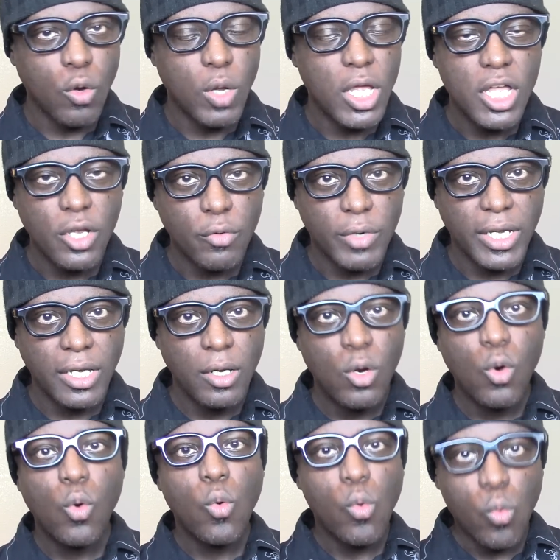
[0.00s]
hungry,
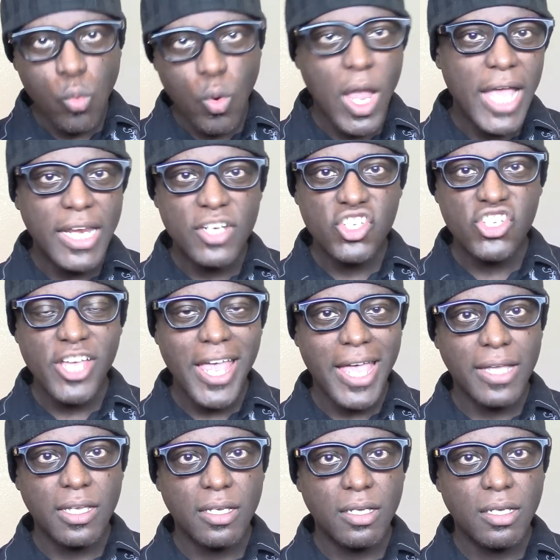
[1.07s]
write a check.